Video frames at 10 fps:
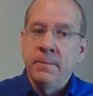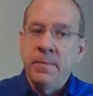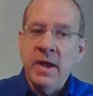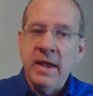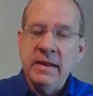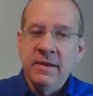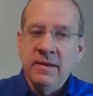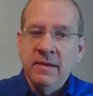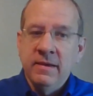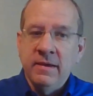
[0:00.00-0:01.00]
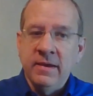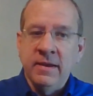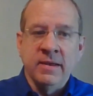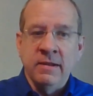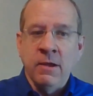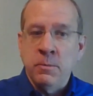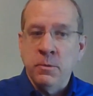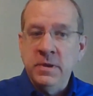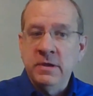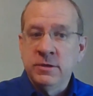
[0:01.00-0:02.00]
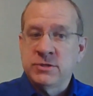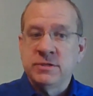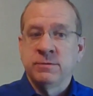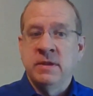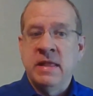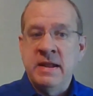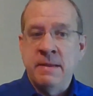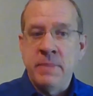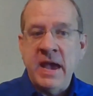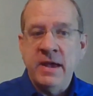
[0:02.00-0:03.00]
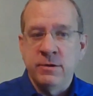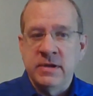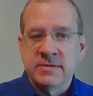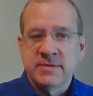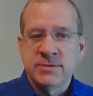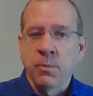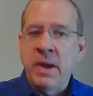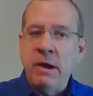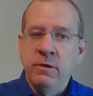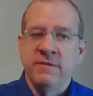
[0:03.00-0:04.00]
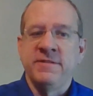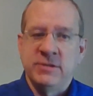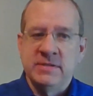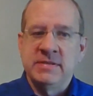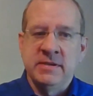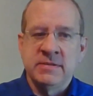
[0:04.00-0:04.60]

But in an automobile, you're still relying on batteries. So power efficiency